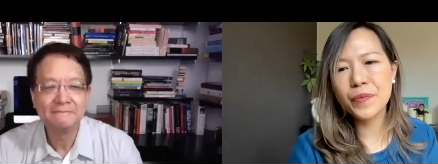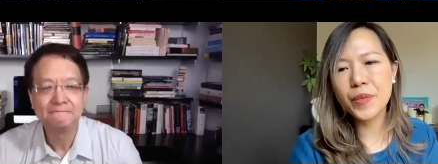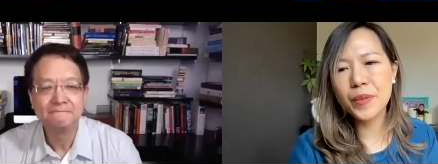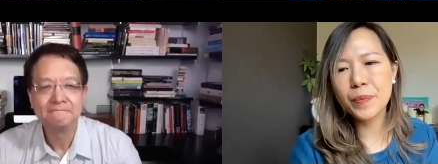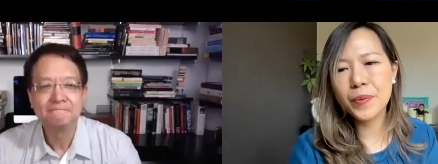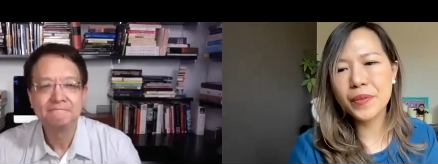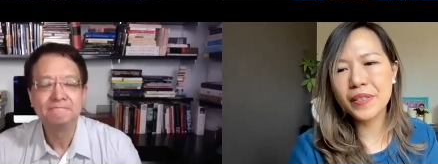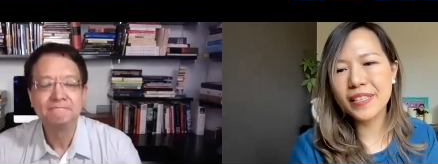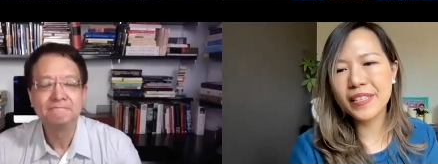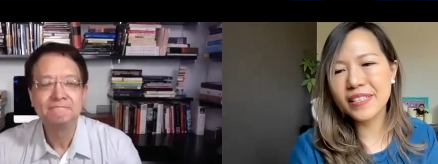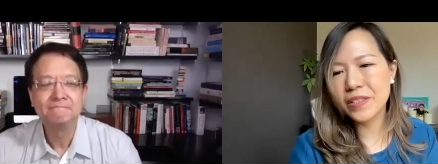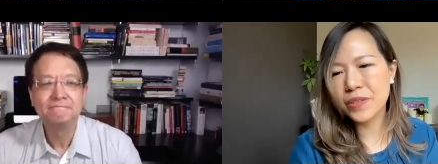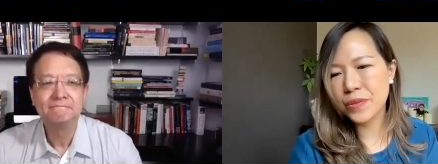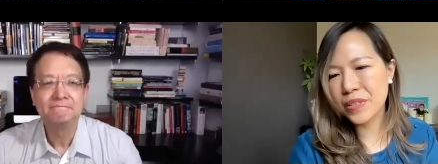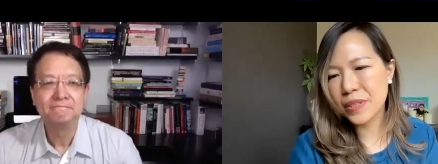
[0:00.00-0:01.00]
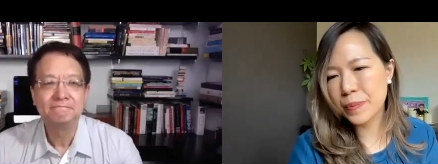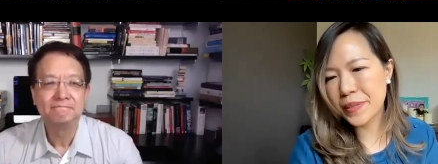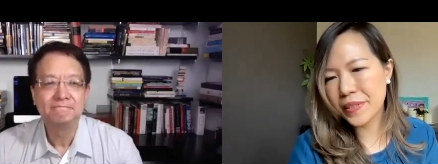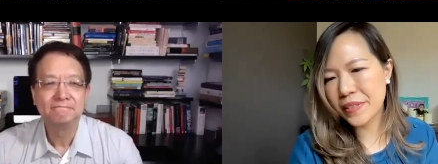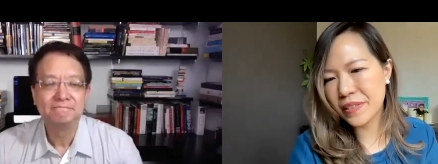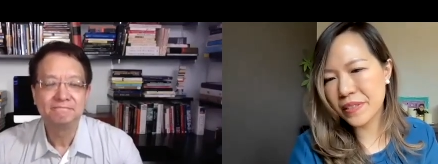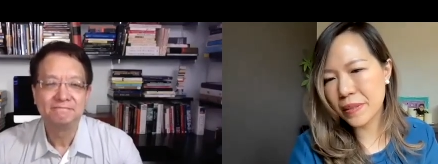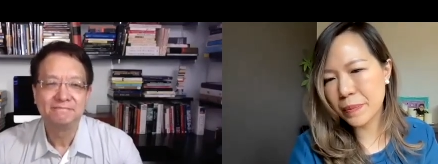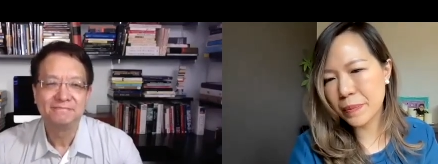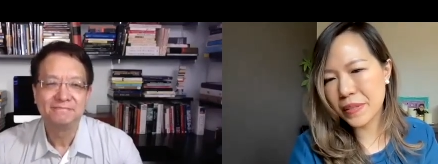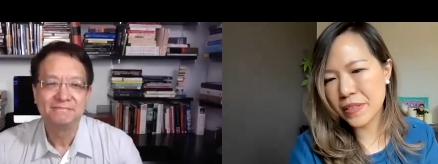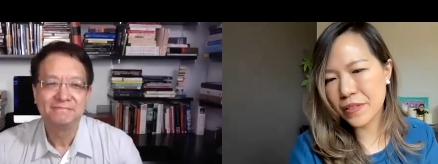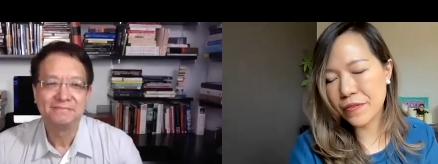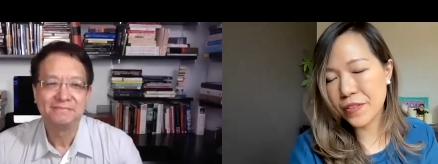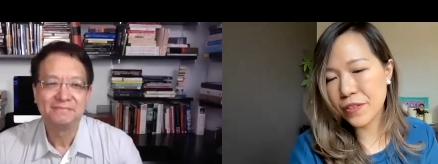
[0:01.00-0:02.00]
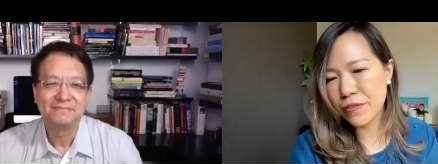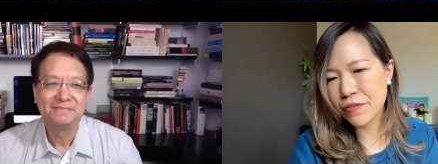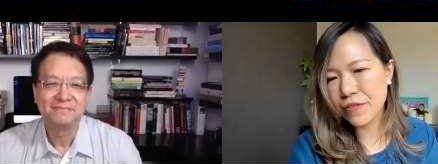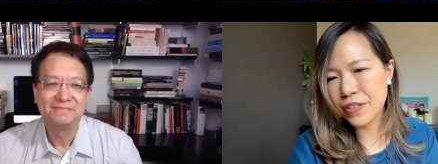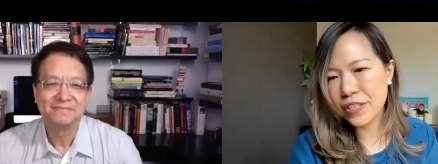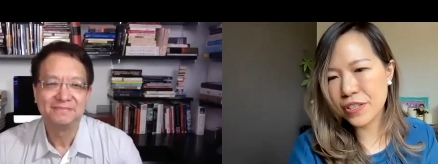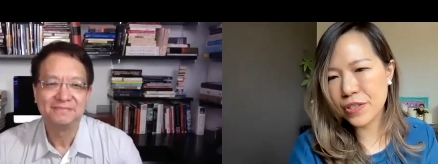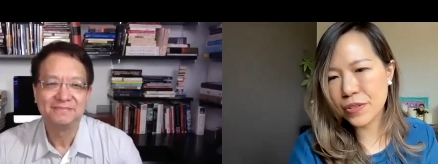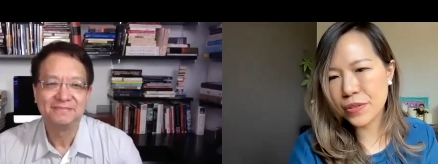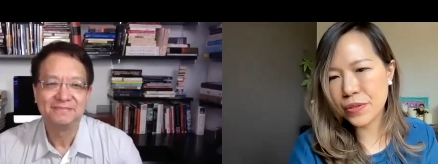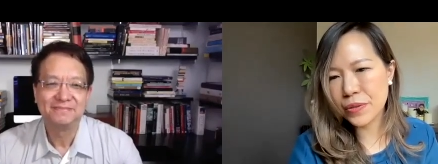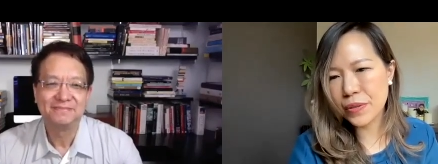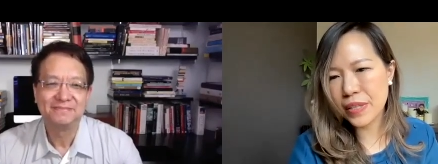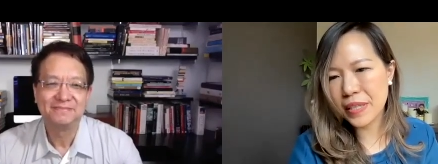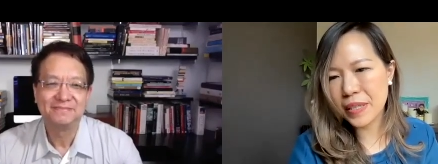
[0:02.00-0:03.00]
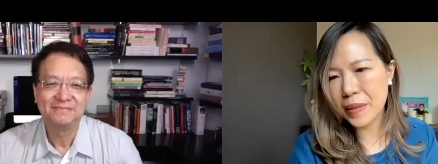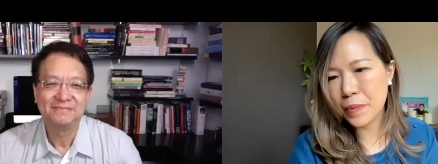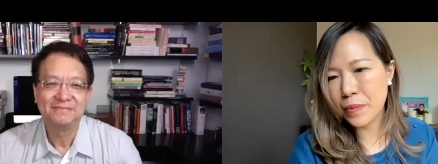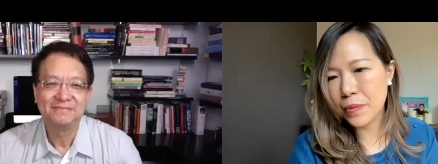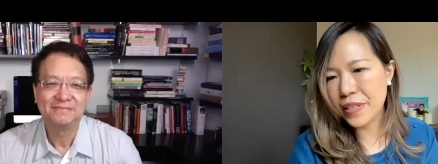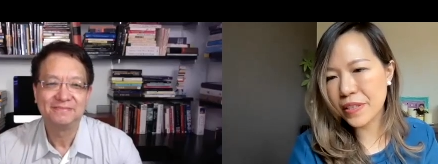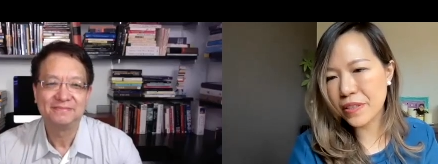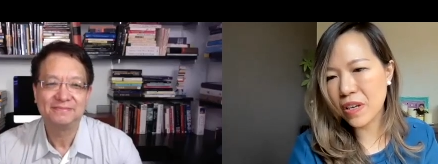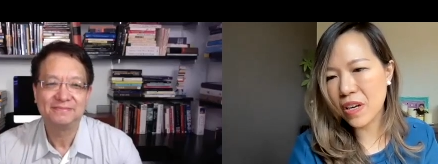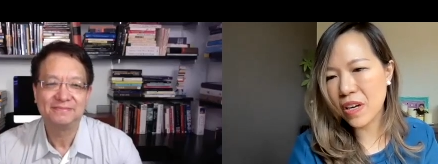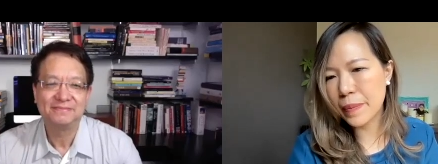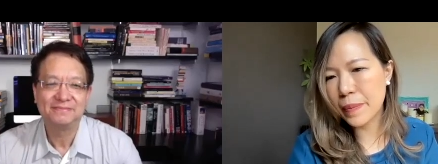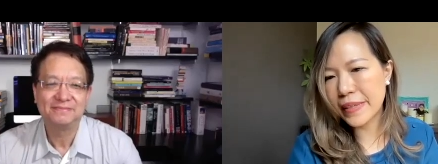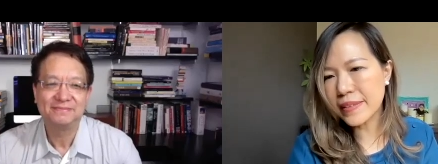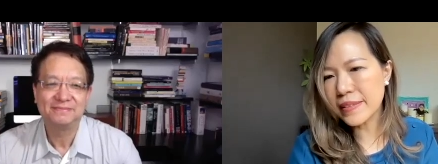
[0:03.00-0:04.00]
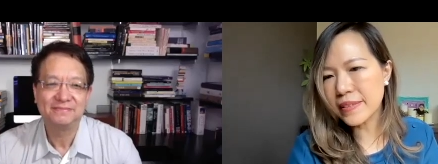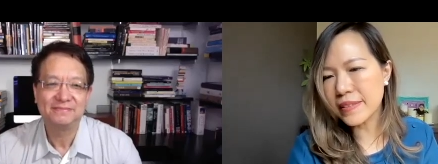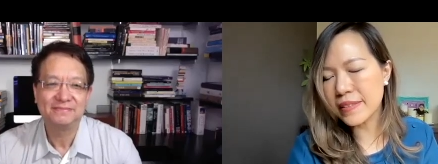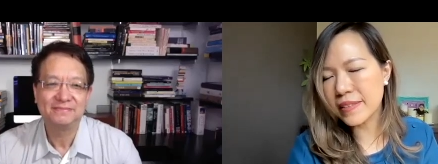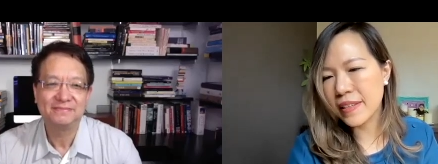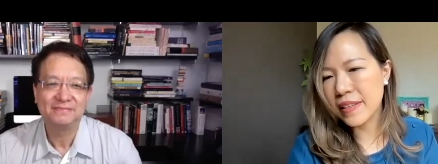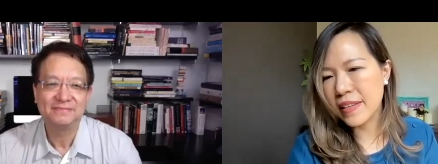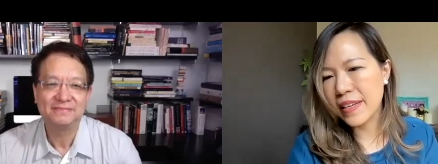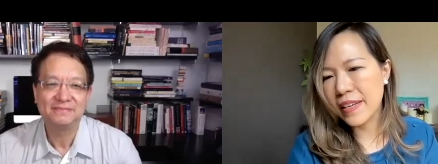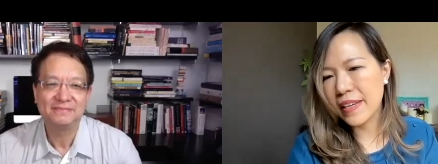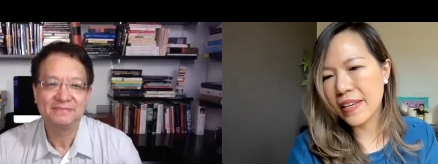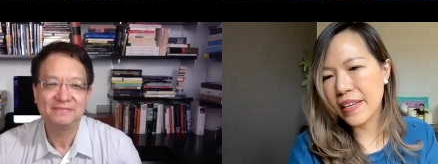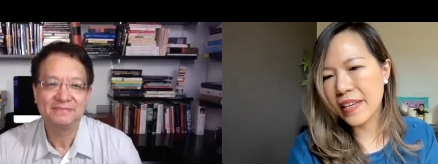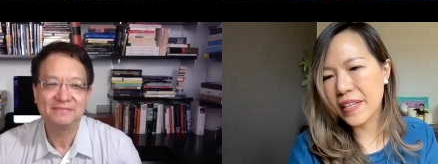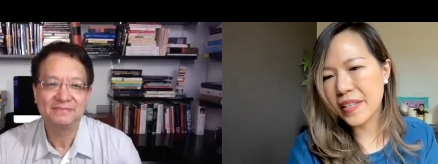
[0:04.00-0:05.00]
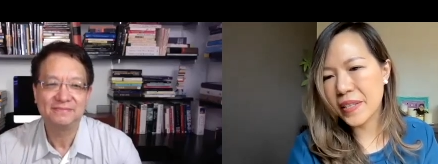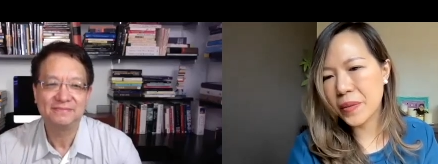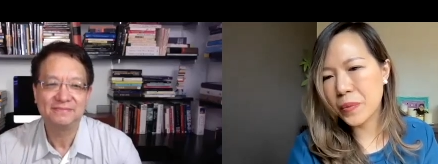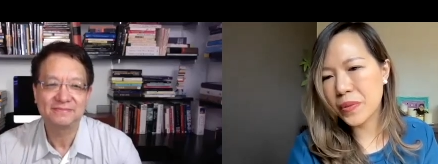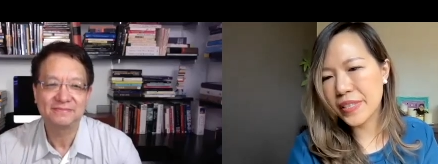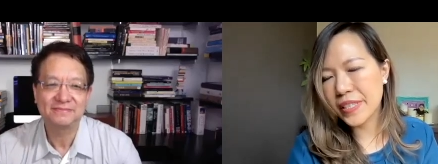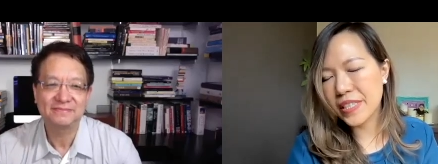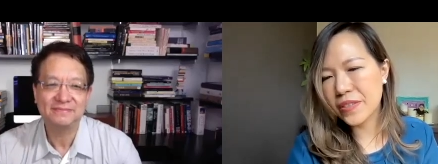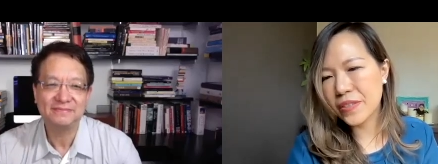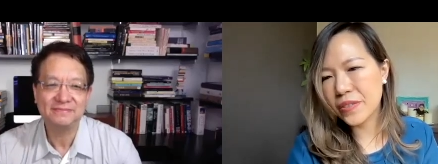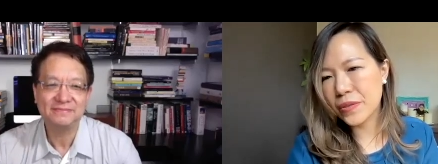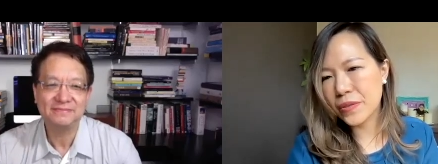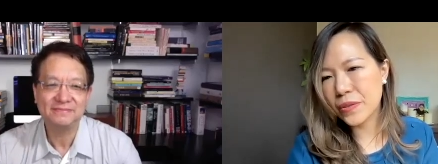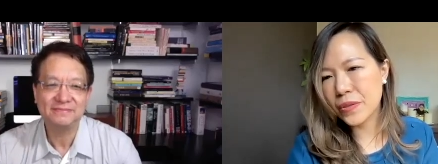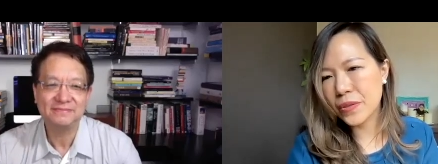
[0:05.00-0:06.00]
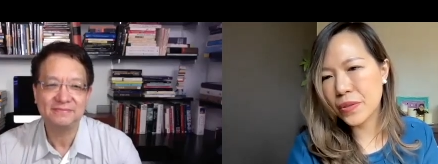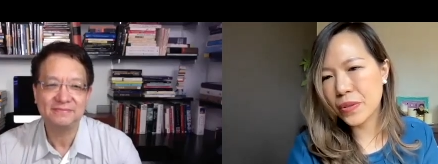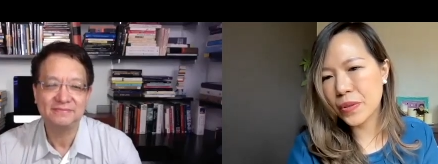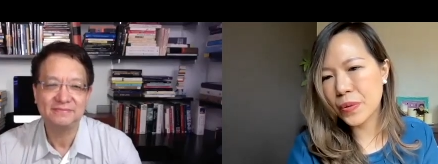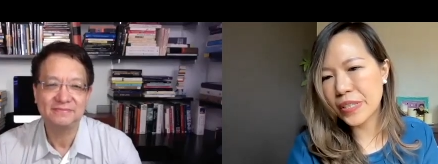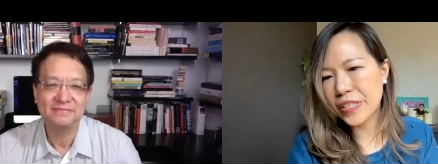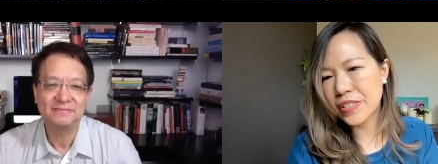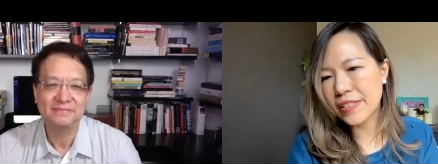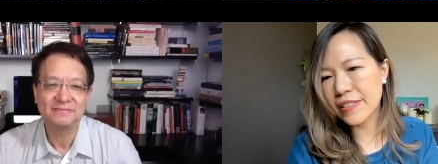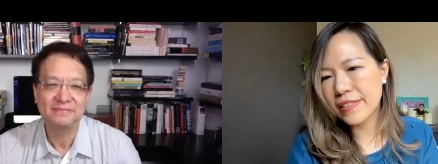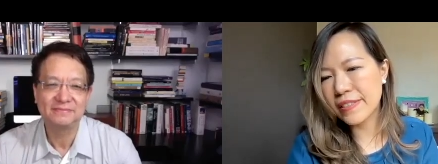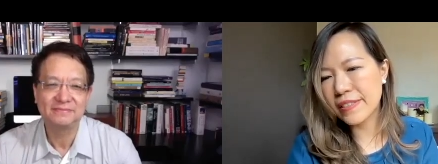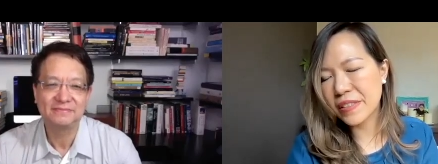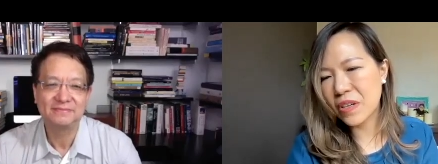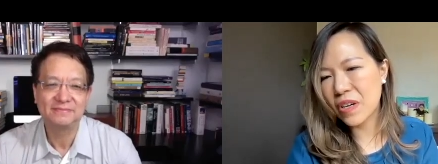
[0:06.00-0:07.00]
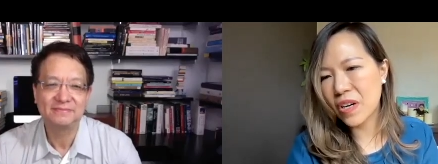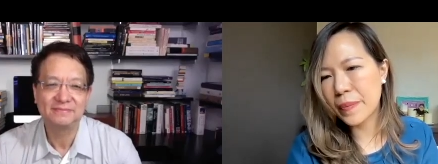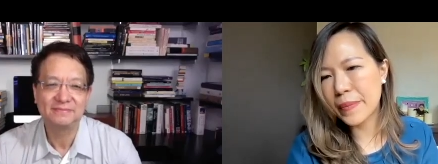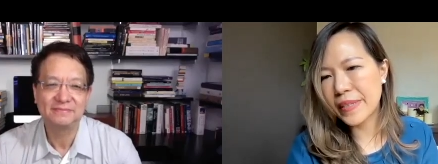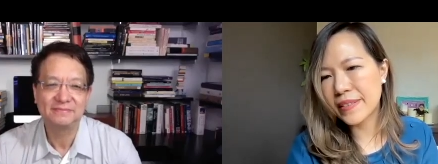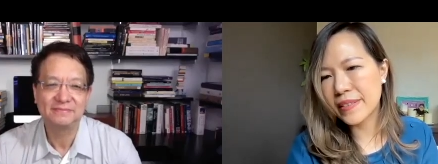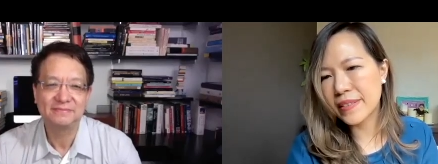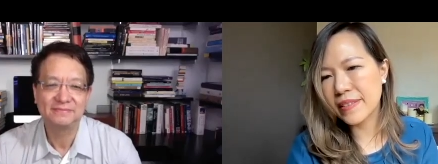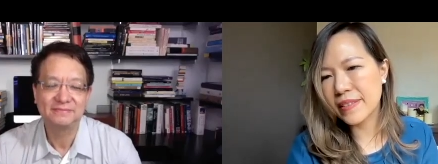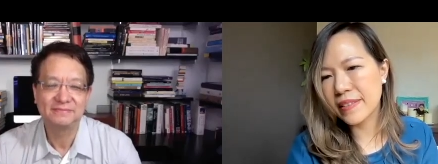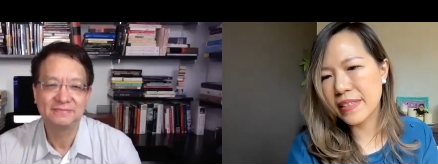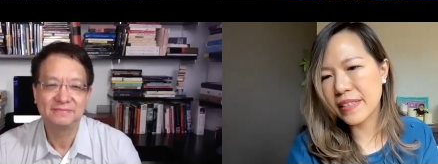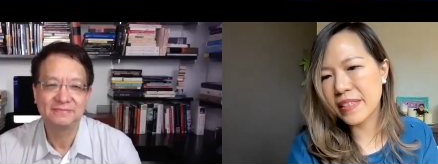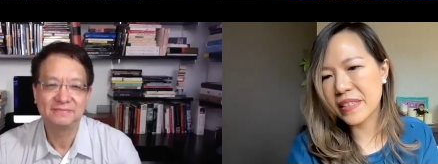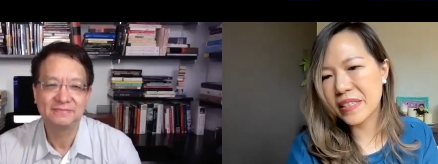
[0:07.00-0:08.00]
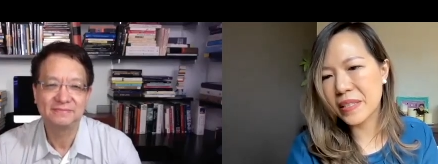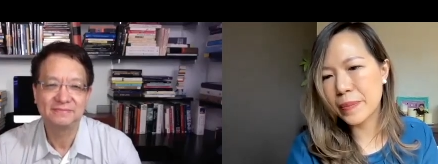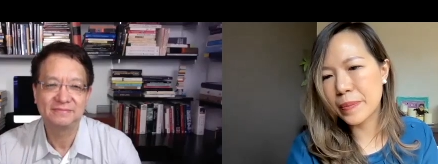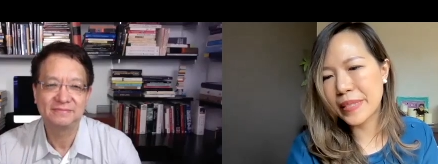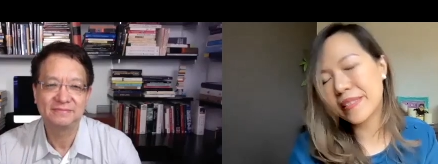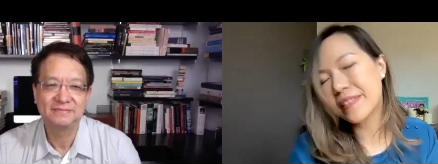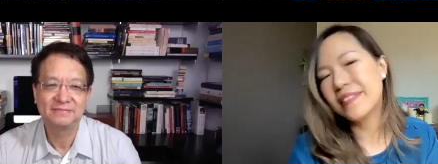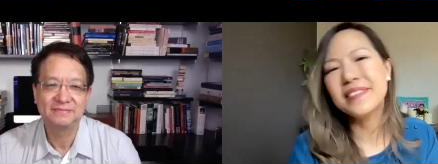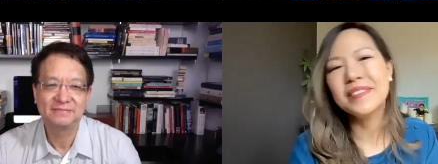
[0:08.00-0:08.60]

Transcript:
Speaker 1: from the book? And to the participants, feel free to um, write your comments and uh, we'll get to your questions and comments uh, in a little bit.